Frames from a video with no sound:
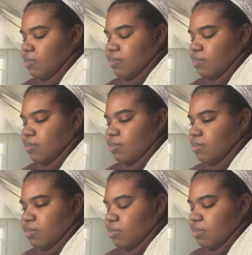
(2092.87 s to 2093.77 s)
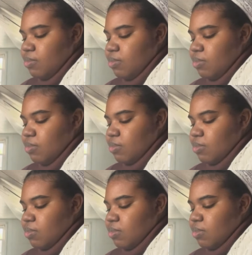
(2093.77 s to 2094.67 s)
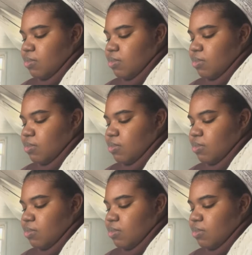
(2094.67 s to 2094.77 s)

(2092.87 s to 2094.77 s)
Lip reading: Nothing is said.